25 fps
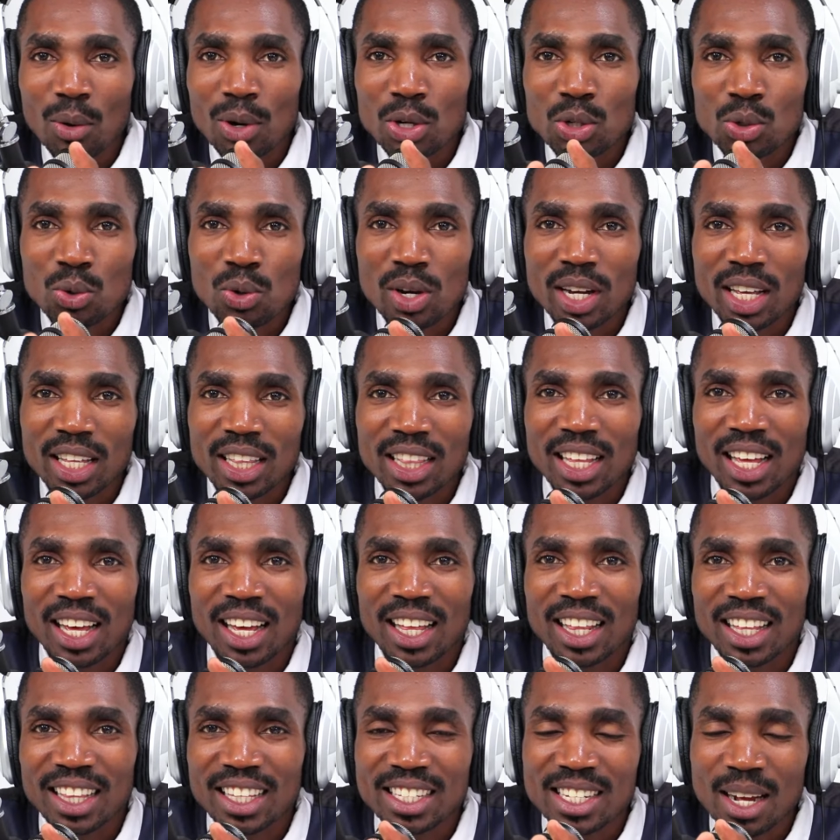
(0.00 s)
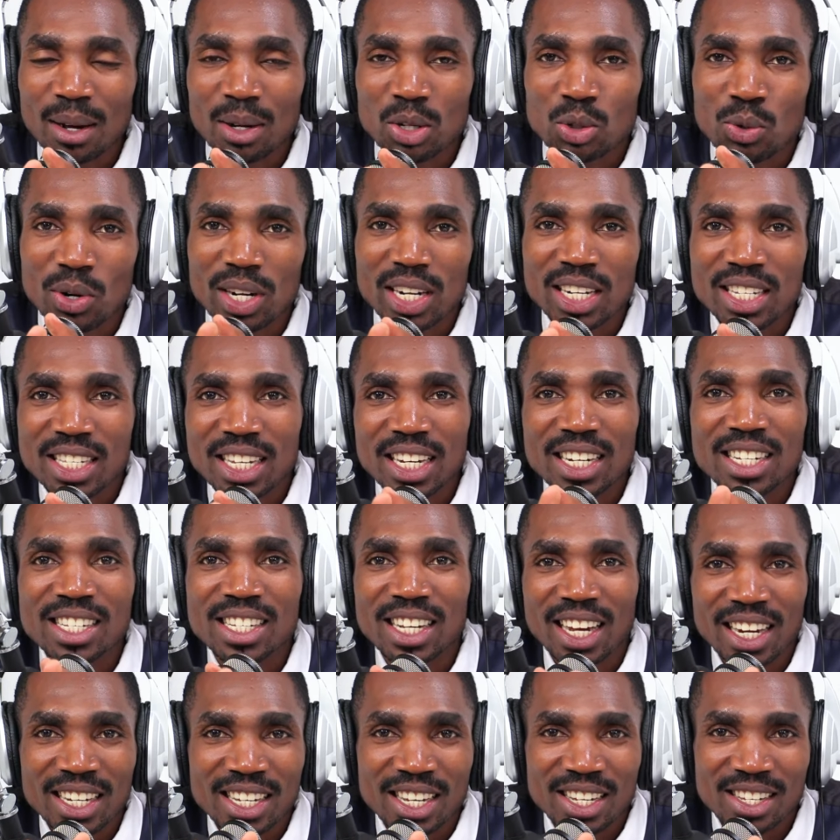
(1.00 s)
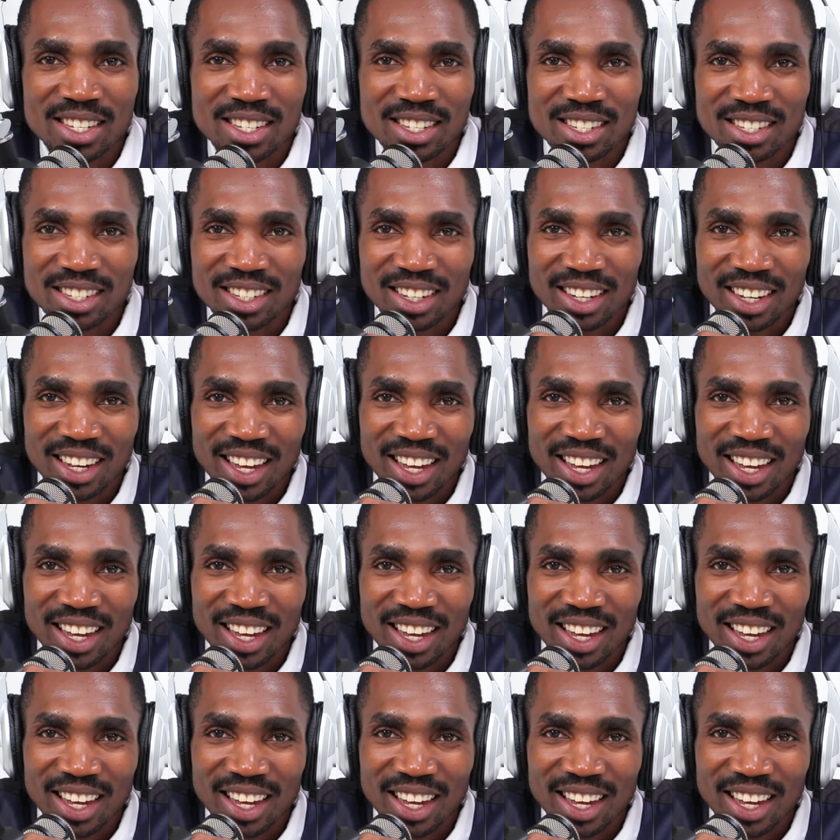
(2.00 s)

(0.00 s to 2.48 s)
took the 26 cases